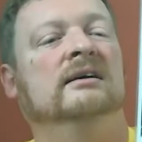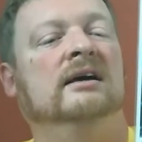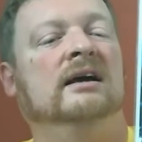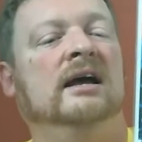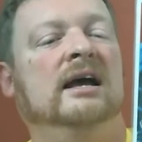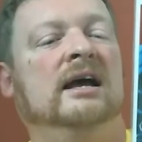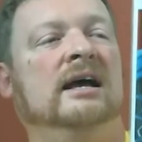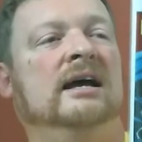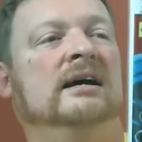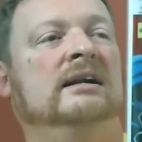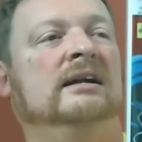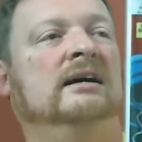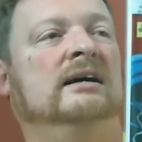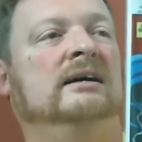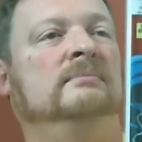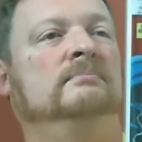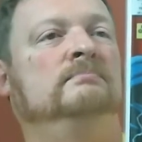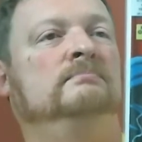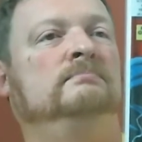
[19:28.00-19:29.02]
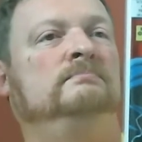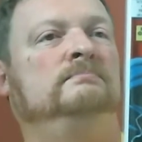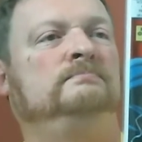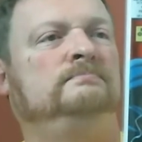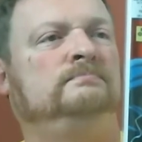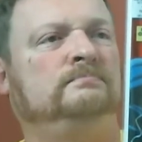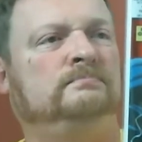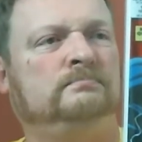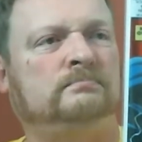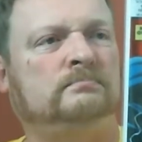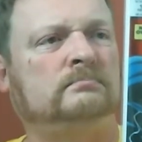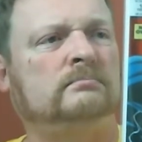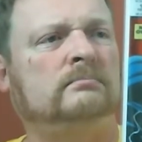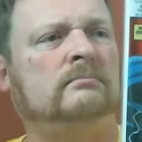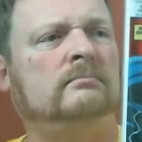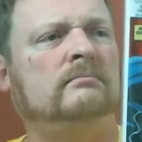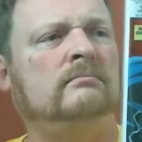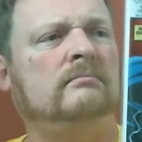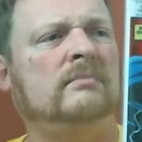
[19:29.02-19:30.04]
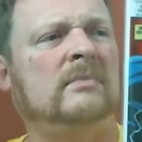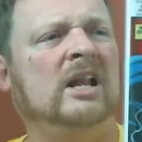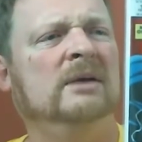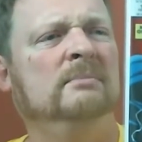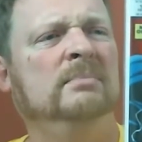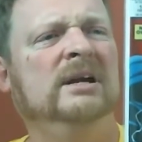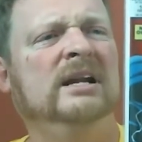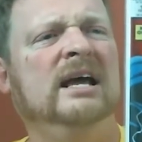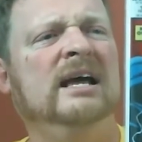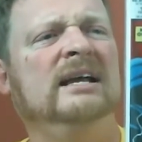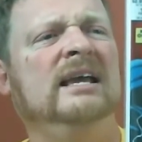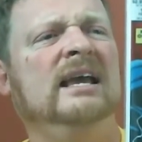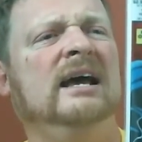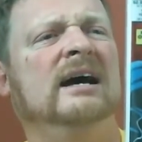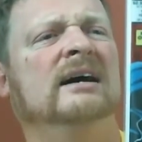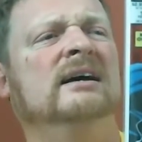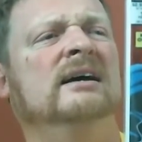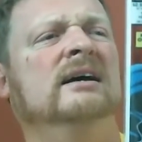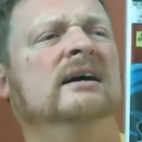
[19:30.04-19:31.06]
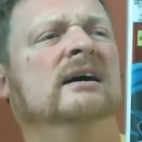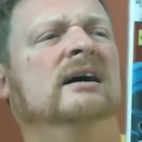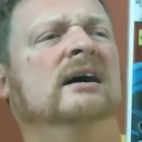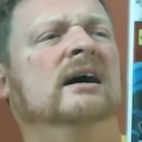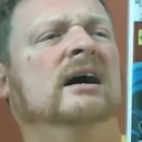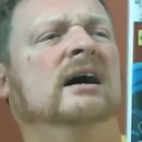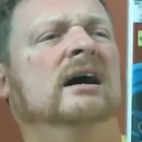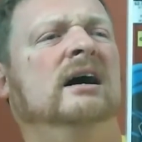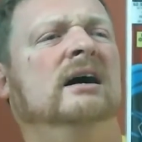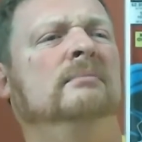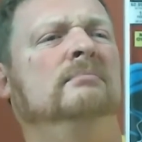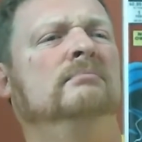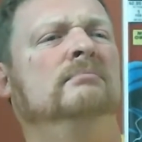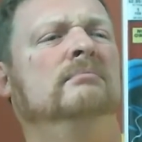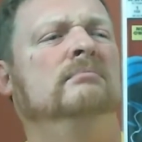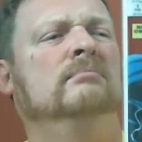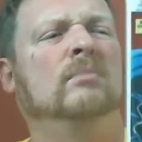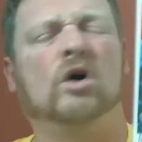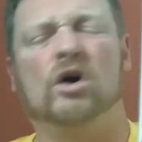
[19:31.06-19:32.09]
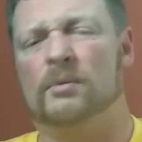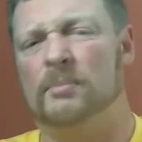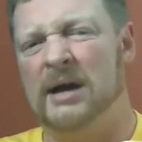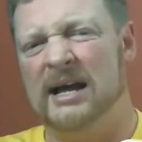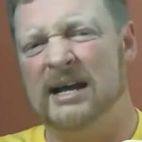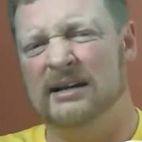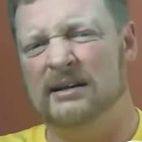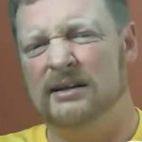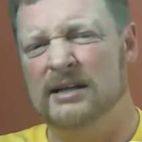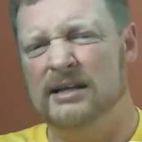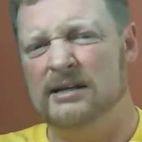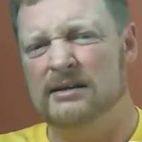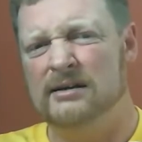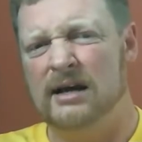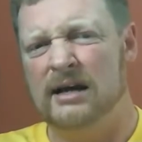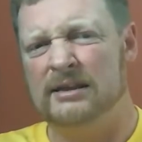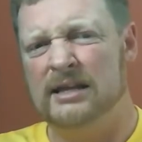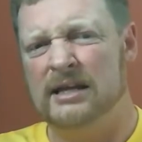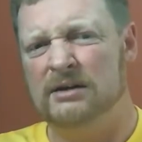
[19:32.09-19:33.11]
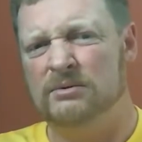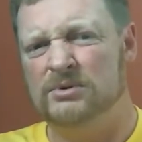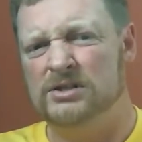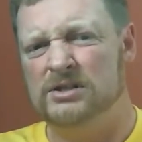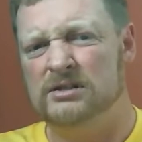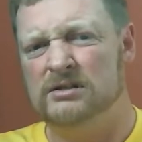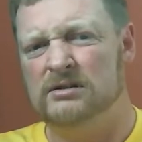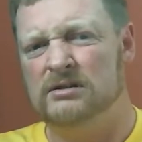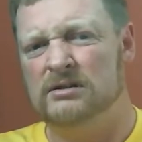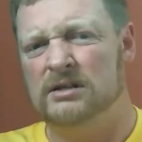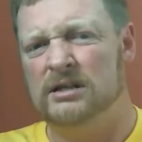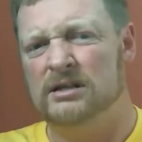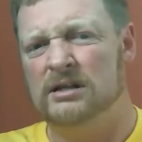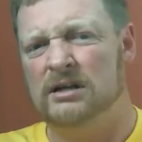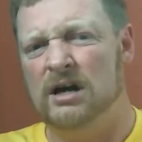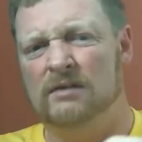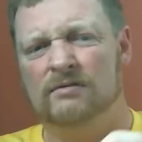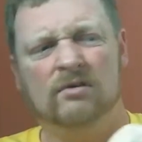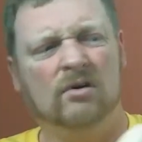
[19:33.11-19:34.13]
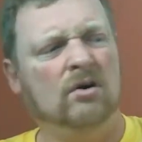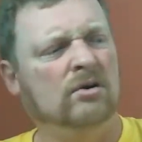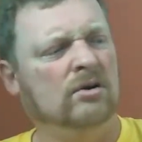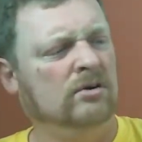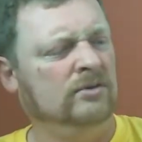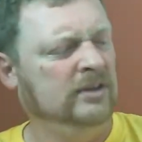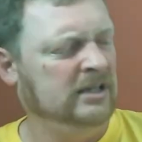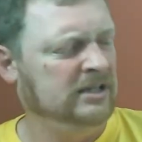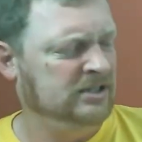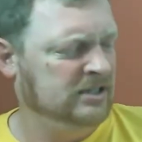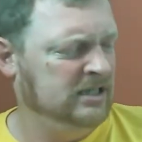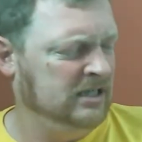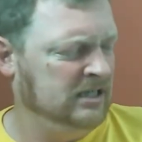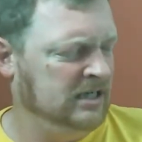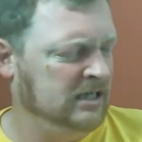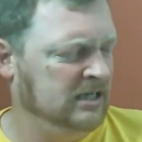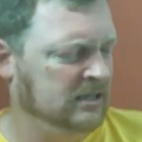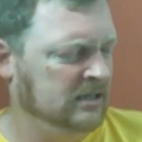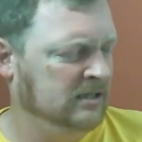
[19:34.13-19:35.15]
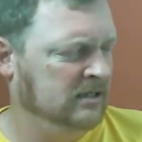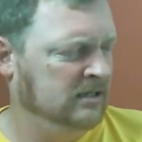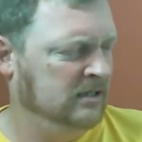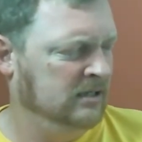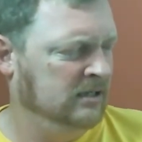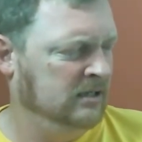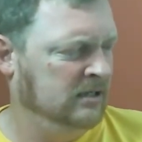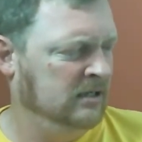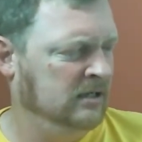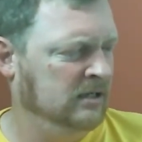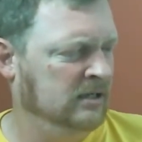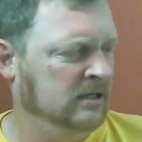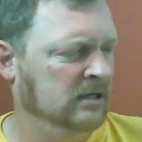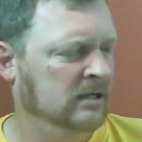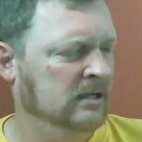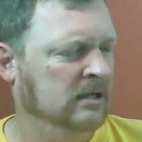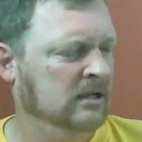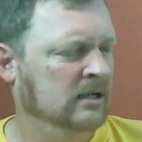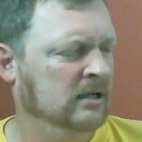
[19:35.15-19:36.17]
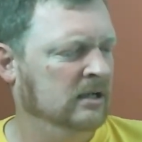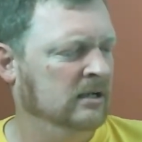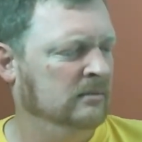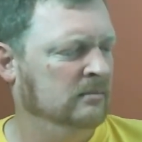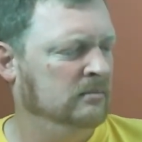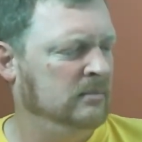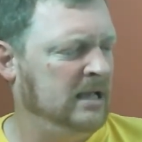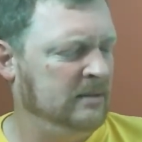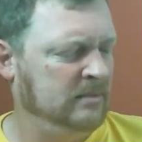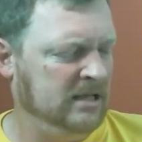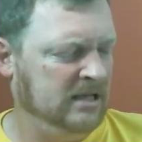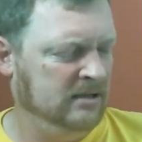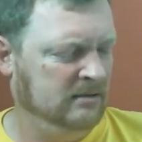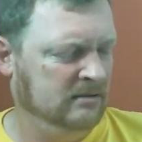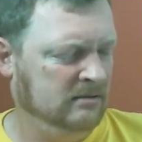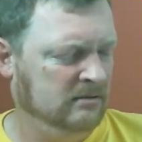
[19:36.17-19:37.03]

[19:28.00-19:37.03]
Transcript: And, but heck yeah. Mark Bagley, I think did the cover art on this, didn't he? Maybe?